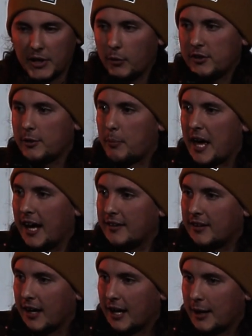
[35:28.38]
But it was a
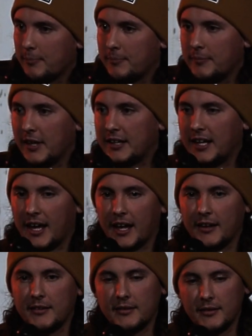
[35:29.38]
bad time,
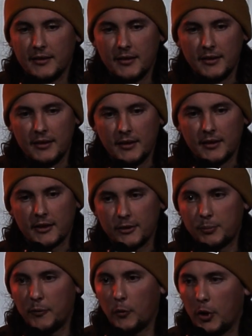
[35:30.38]
again.
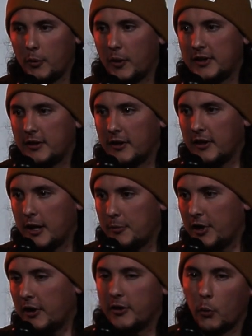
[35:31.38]
Because before we went to the
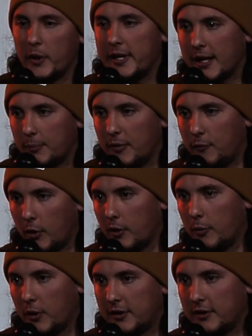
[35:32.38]
lumberyard, the weekend
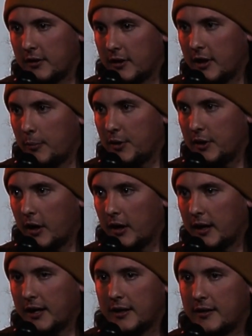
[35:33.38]
before we went to the
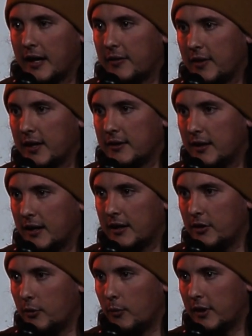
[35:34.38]
lumberyard, I did that thing that
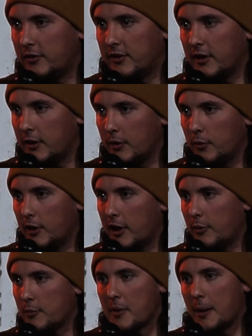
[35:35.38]
I do once a year
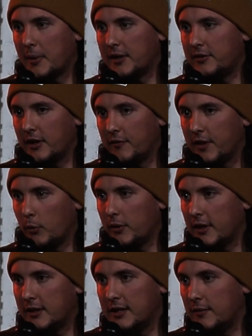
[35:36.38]
where I remind myself that
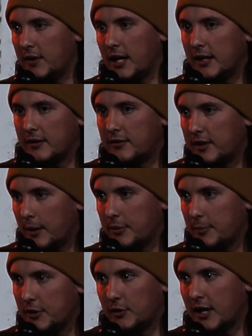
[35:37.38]
with a deviated
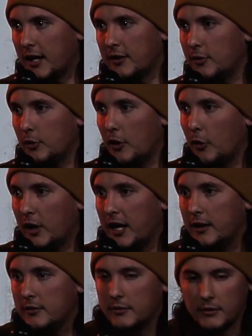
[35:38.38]
septum, you can't do
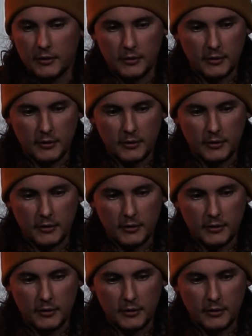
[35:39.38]
cocaine.